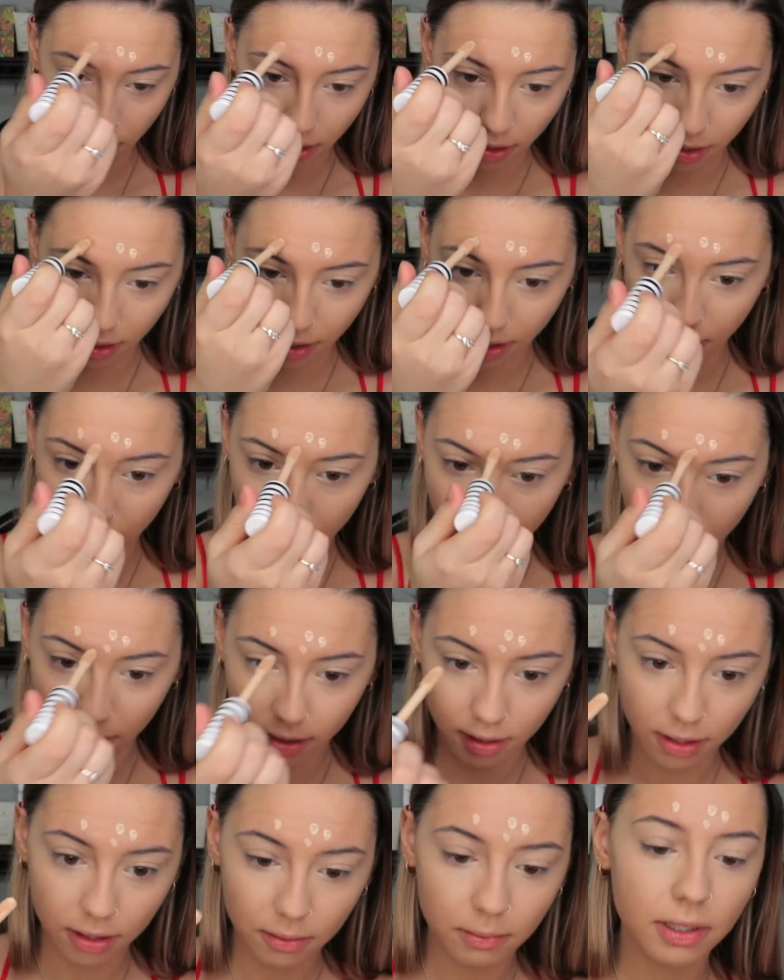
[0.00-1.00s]
Kind of
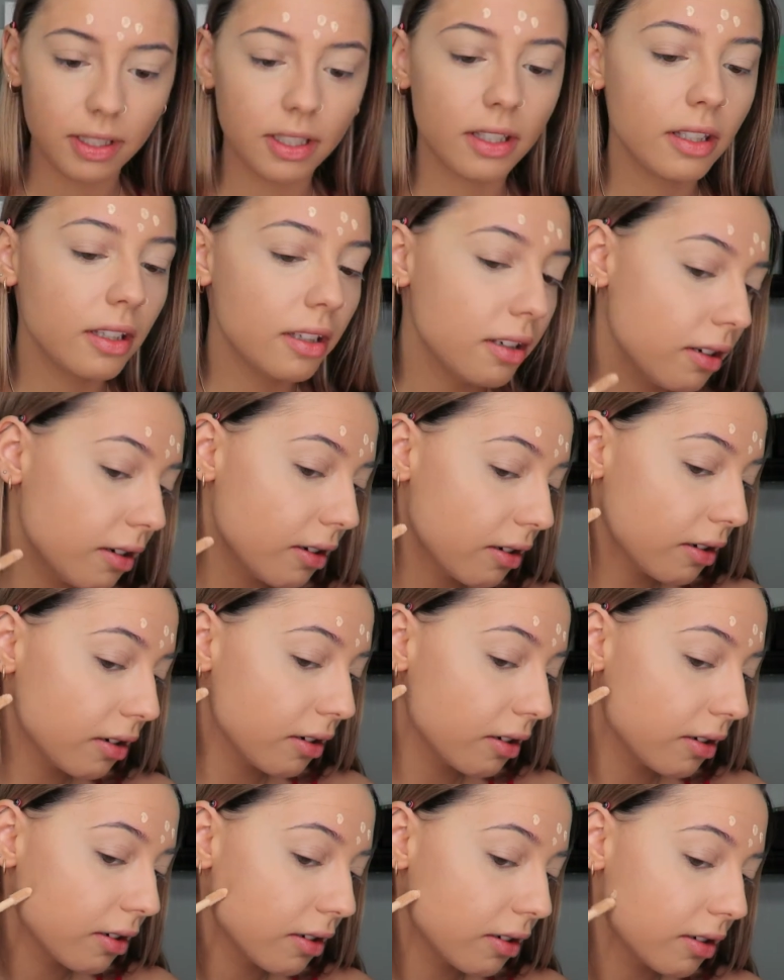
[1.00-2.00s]
add a little bit
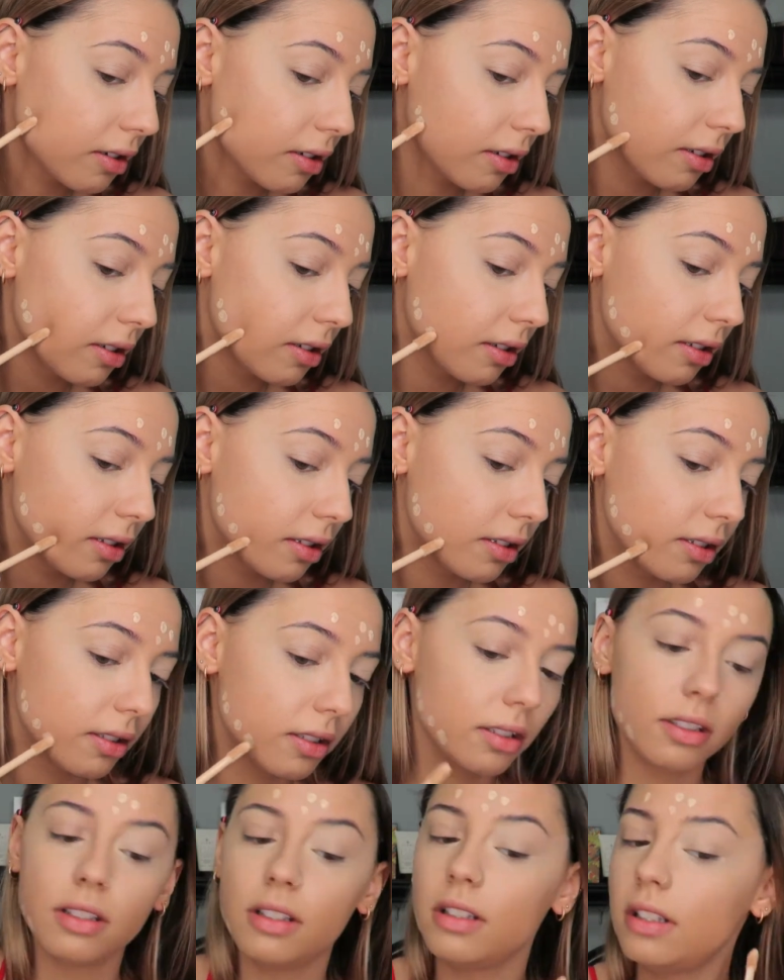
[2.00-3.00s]
here,
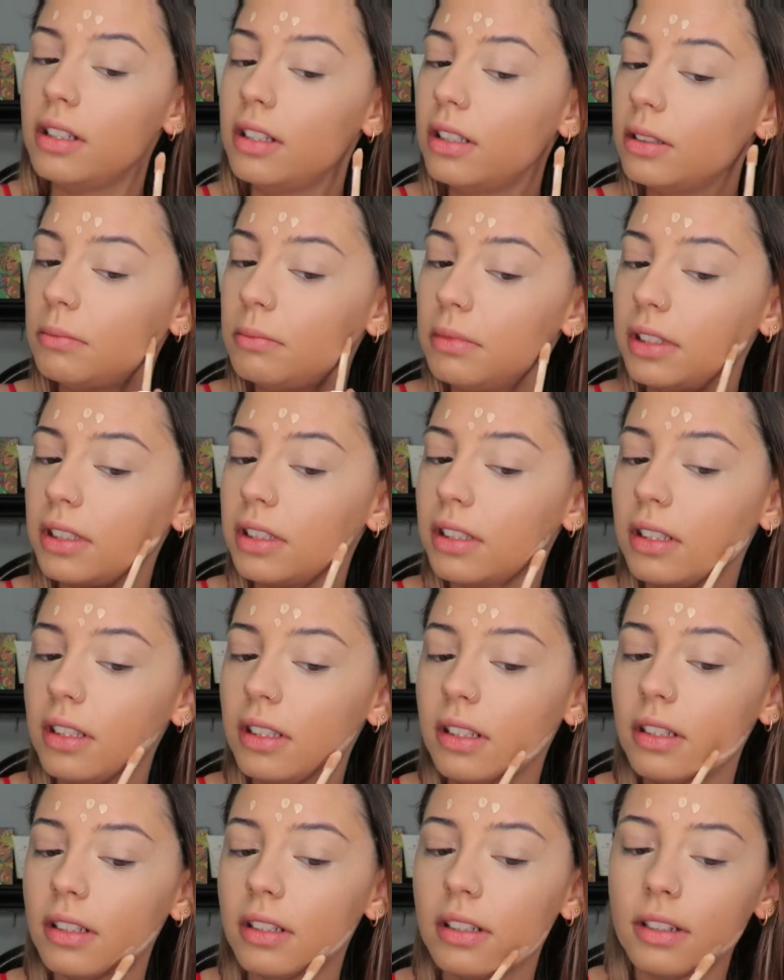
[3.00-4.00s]
a little bit
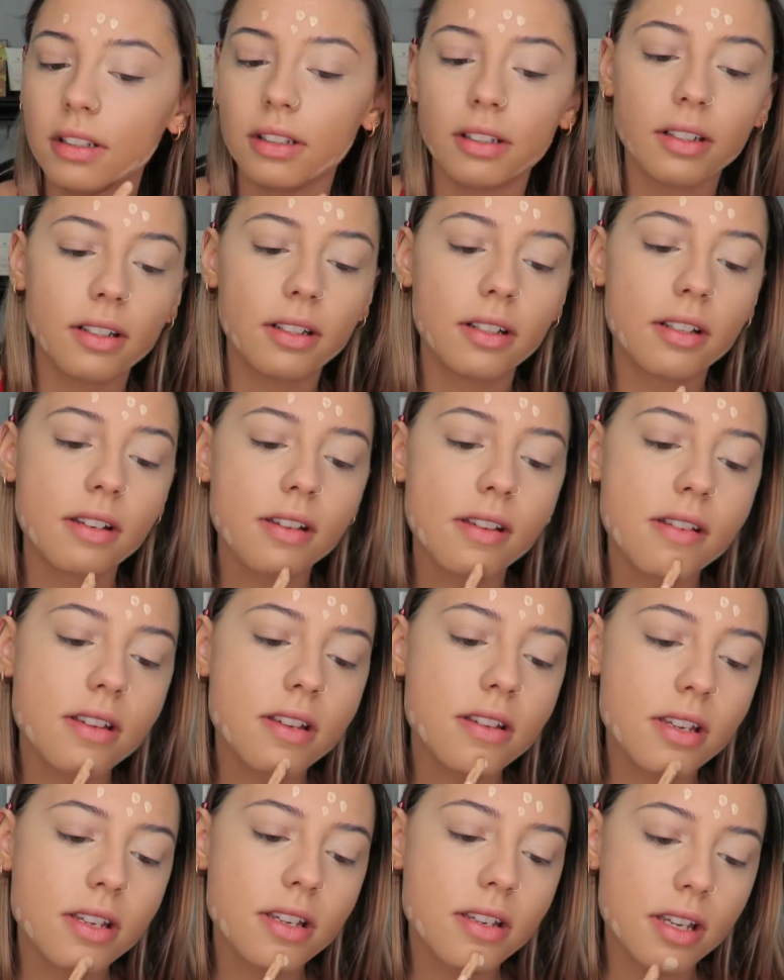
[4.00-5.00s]
here,
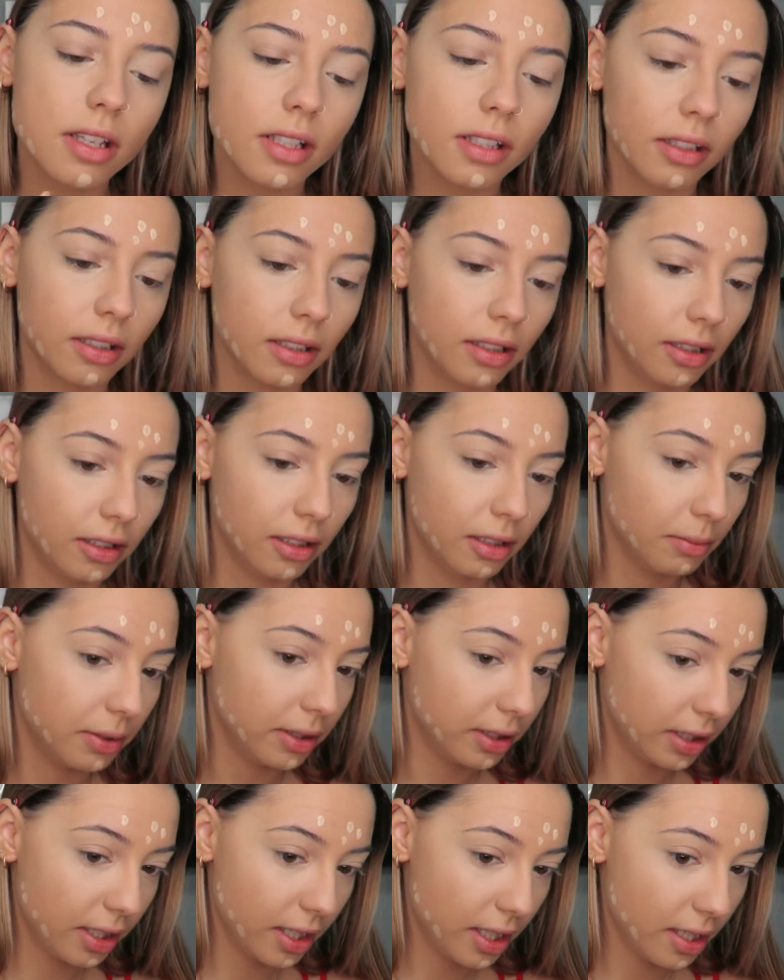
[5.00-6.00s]
a little
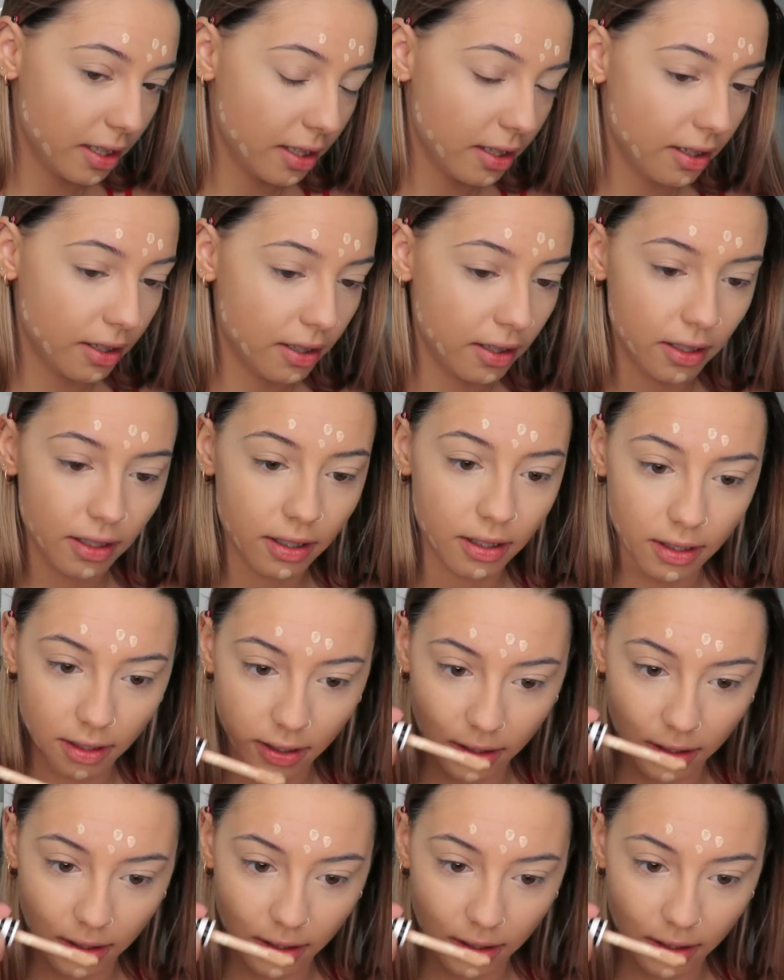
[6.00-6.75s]
bit there,